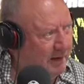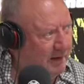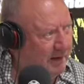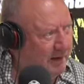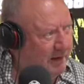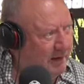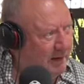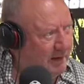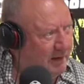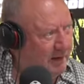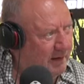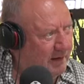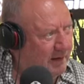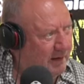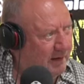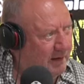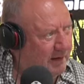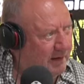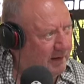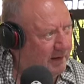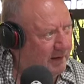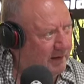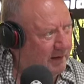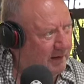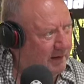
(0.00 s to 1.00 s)

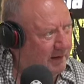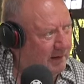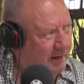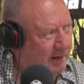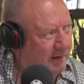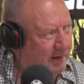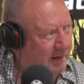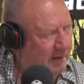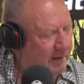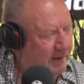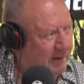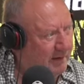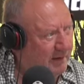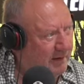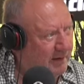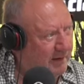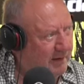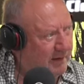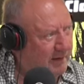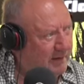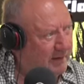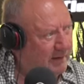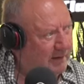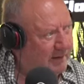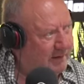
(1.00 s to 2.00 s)

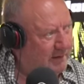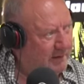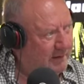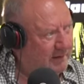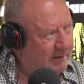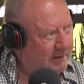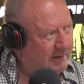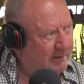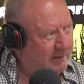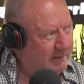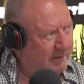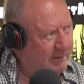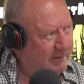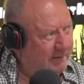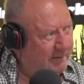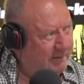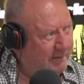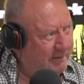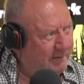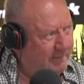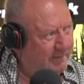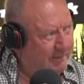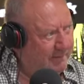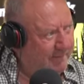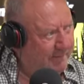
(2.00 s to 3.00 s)

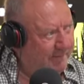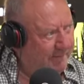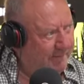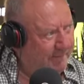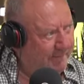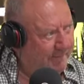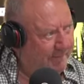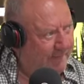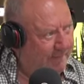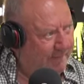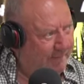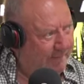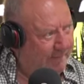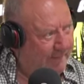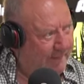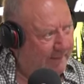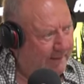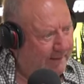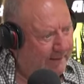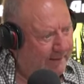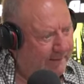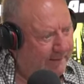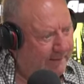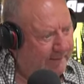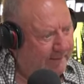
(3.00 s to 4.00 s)

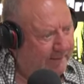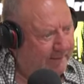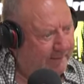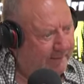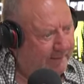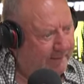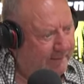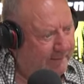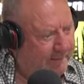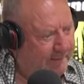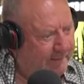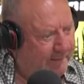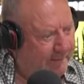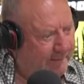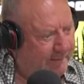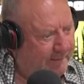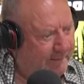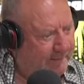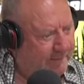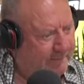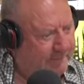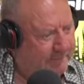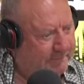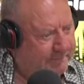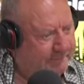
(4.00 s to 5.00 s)

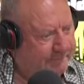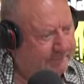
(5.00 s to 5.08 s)
No words are spoken by the person on screen.